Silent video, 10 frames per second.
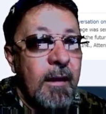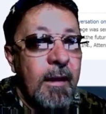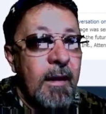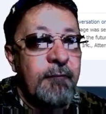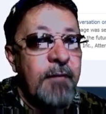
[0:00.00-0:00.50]

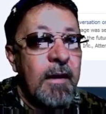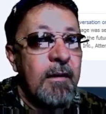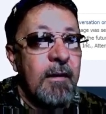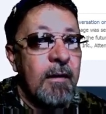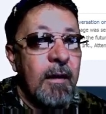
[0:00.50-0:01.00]
And I'm
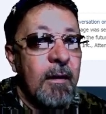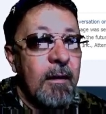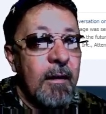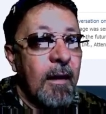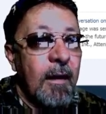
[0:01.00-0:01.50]
figuring,
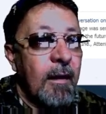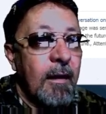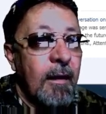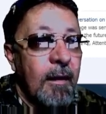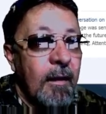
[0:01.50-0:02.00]

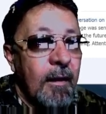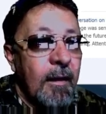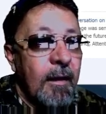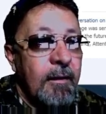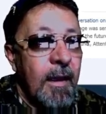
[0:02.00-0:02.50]

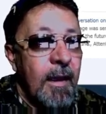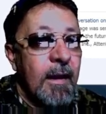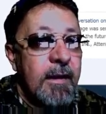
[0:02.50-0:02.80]
dang, I